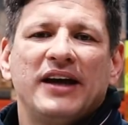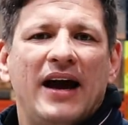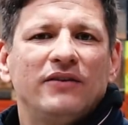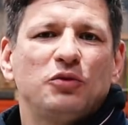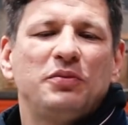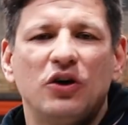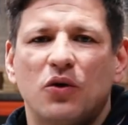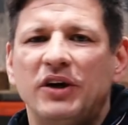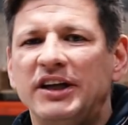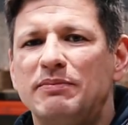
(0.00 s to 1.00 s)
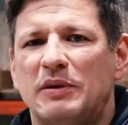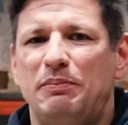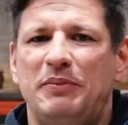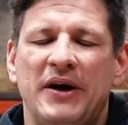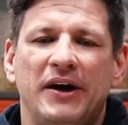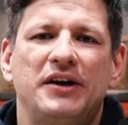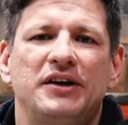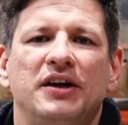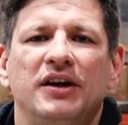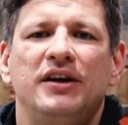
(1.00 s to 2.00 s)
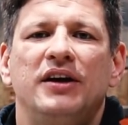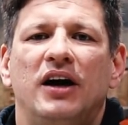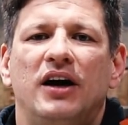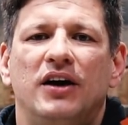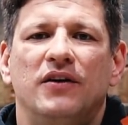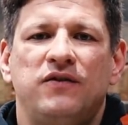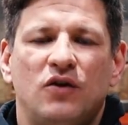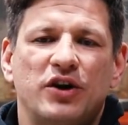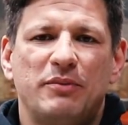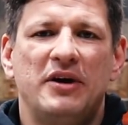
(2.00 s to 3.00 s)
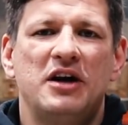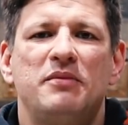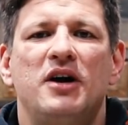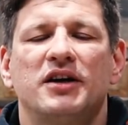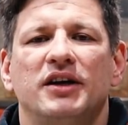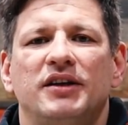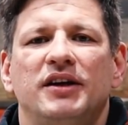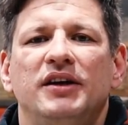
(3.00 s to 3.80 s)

have to be already prepared for the bear market.